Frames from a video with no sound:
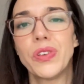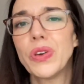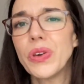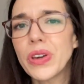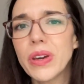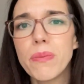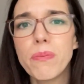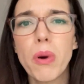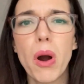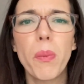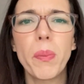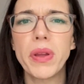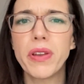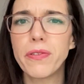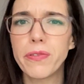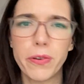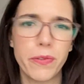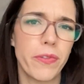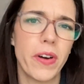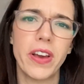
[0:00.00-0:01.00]
You can pop in
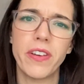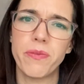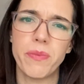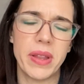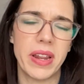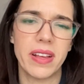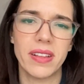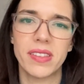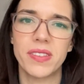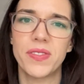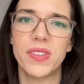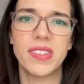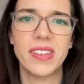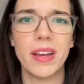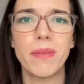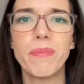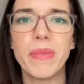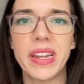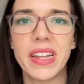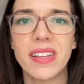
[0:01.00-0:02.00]
for 5 minutes, for
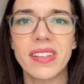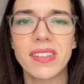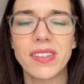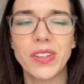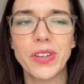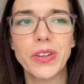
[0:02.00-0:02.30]
10 minutes.